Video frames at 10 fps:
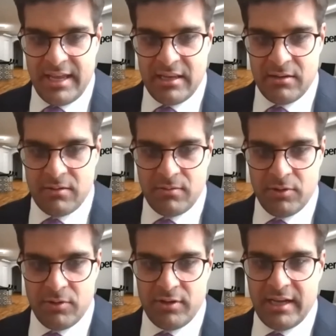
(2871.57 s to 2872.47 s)
and
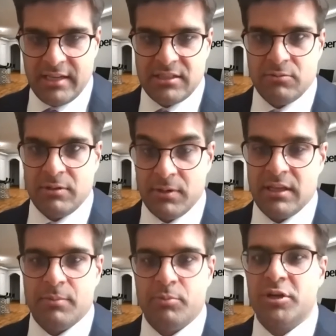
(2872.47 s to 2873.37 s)
what you guys did, we
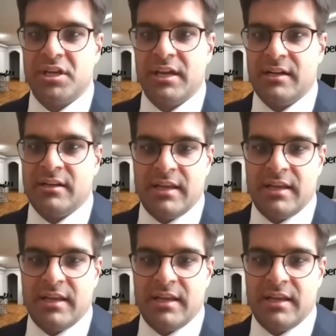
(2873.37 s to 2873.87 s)
really appreciate it